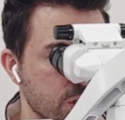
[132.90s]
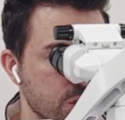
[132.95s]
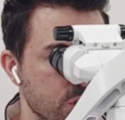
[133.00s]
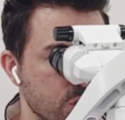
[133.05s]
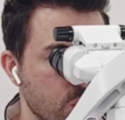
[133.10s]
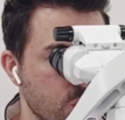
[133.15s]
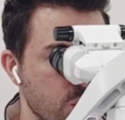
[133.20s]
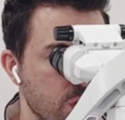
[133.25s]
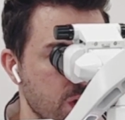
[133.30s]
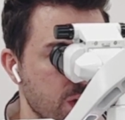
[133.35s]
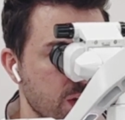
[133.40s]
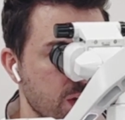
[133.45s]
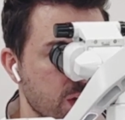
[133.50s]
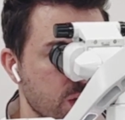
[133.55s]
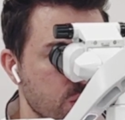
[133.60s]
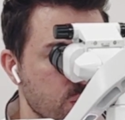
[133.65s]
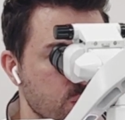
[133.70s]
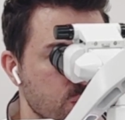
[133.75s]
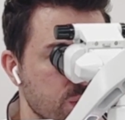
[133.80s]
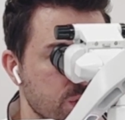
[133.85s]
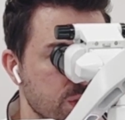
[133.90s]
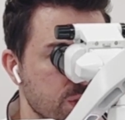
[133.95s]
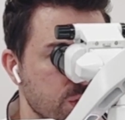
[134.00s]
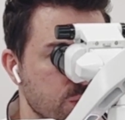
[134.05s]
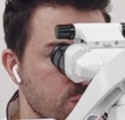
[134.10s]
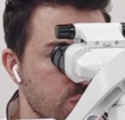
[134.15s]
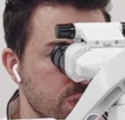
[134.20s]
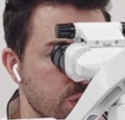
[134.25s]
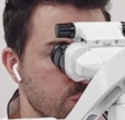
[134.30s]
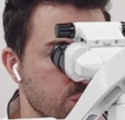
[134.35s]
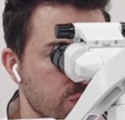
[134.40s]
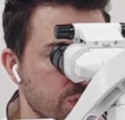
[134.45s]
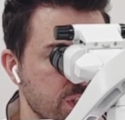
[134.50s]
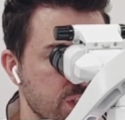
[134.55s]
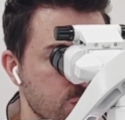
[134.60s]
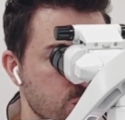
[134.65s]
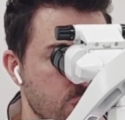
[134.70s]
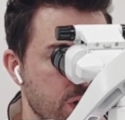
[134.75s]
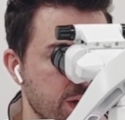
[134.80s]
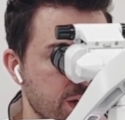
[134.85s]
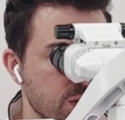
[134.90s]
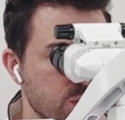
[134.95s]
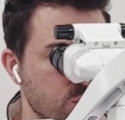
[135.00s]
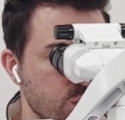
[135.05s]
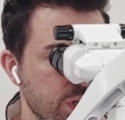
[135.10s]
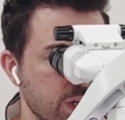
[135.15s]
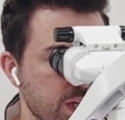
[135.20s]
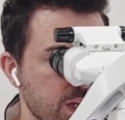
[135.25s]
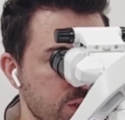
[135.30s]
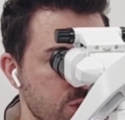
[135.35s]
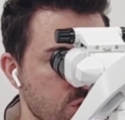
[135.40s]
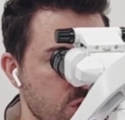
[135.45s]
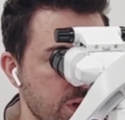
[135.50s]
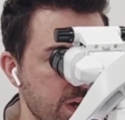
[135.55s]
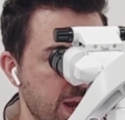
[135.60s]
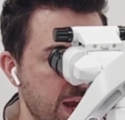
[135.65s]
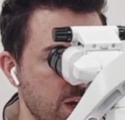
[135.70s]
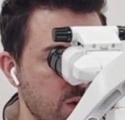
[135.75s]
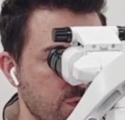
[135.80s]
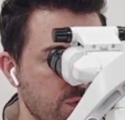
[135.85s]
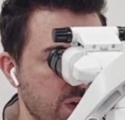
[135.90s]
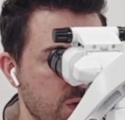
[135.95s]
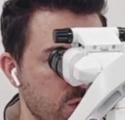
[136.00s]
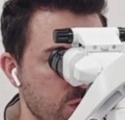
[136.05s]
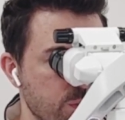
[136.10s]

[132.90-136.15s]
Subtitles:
So we do this way. We turn ahead of our